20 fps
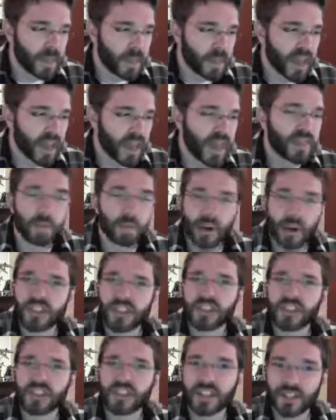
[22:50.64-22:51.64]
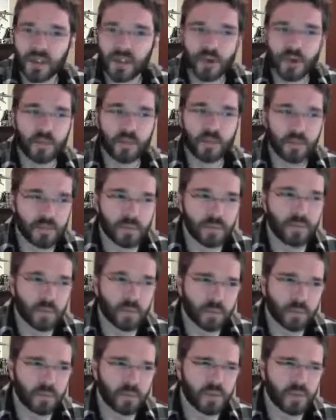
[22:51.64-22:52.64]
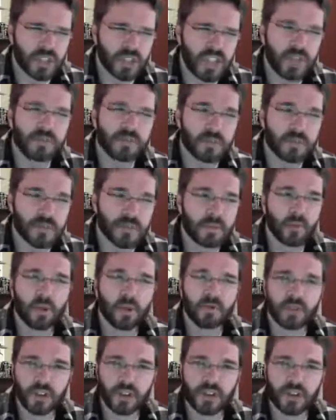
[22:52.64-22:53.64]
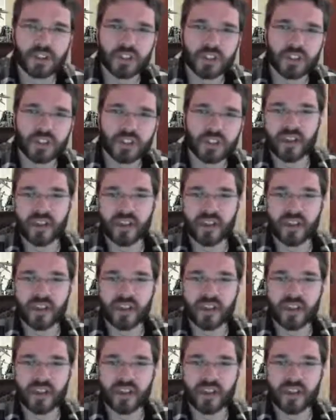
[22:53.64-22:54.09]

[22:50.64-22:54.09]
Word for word: and the projects are seem to be more versatile.